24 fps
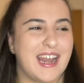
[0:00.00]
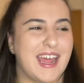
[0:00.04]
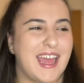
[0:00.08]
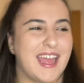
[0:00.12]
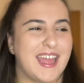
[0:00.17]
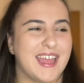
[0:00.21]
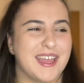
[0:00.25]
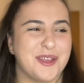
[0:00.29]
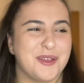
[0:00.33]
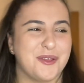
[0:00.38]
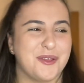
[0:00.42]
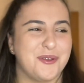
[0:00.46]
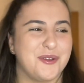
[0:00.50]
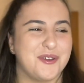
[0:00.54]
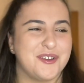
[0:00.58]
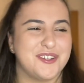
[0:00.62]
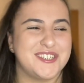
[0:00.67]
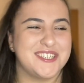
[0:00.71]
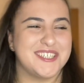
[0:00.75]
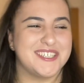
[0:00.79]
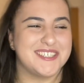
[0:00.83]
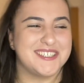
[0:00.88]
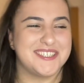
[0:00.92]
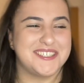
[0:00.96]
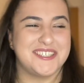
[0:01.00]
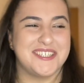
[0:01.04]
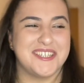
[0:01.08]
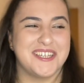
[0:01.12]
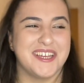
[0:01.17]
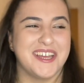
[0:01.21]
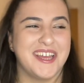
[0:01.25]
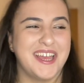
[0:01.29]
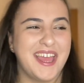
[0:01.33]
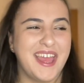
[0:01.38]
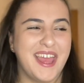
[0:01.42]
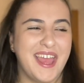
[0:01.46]
Like, you could just
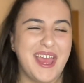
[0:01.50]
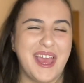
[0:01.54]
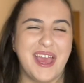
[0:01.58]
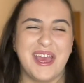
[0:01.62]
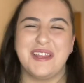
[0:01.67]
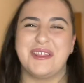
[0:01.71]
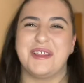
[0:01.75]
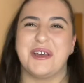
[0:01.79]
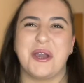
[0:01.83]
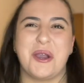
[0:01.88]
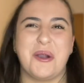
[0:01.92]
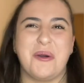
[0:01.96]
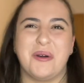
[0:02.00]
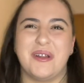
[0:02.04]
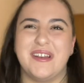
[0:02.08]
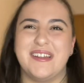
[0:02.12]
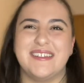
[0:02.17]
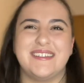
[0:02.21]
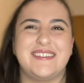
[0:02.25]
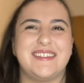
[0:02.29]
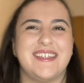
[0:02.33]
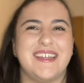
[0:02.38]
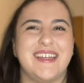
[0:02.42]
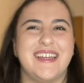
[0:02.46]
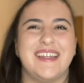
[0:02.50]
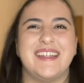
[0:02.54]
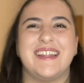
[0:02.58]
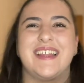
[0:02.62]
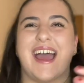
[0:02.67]
the quality,